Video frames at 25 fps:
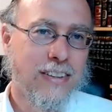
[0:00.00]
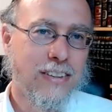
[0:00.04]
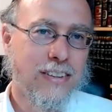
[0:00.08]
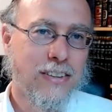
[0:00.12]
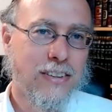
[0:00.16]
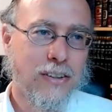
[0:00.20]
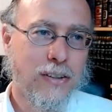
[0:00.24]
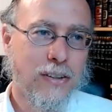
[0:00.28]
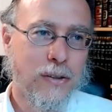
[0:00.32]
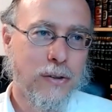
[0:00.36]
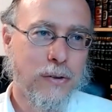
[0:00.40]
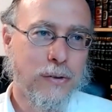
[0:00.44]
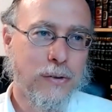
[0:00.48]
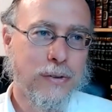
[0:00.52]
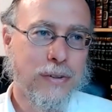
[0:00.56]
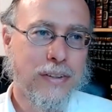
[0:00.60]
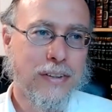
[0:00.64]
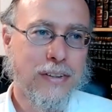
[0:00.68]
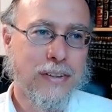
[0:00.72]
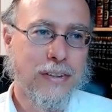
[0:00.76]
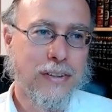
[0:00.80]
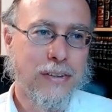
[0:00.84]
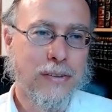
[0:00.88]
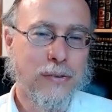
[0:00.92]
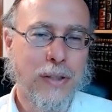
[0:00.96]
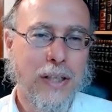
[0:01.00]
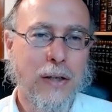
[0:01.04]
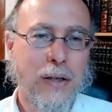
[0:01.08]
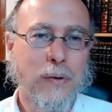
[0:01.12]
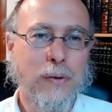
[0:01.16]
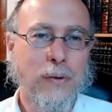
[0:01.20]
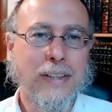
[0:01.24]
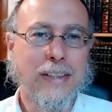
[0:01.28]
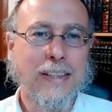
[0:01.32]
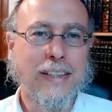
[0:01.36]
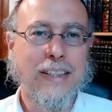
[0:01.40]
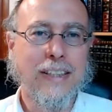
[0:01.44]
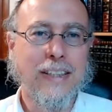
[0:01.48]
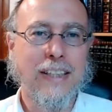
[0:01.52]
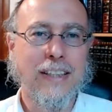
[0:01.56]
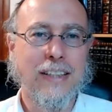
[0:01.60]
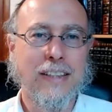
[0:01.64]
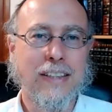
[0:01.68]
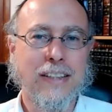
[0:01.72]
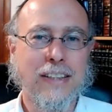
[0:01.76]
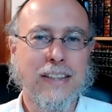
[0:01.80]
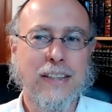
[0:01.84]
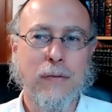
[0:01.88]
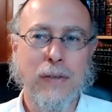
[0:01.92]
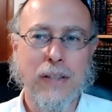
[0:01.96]
So we always see it
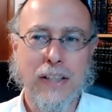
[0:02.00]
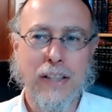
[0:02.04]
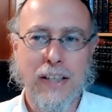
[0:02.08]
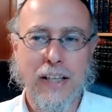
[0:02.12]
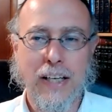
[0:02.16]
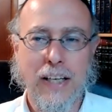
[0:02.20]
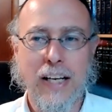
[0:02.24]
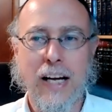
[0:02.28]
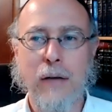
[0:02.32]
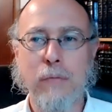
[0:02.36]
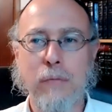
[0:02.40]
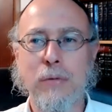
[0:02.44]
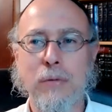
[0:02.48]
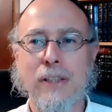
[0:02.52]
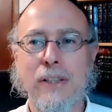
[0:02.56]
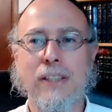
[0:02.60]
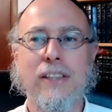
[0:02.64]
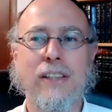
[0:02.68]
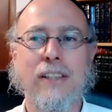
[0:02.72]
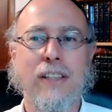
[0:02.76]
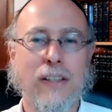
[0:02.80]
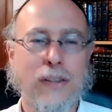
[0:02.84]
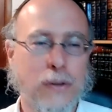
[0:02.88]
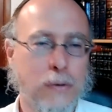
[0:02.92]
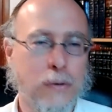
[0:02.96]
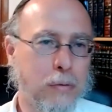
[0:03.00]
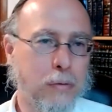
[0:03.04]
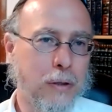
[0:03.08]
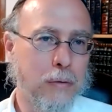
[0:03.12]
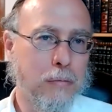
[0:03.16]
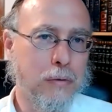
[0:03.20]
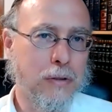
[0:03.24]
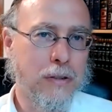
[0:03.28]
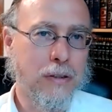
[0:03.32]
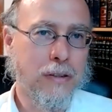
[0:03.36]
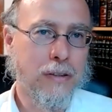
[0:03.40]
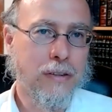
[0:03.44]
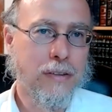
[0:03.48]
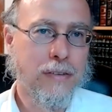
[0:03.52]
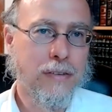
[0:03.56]
as something that happens to other people.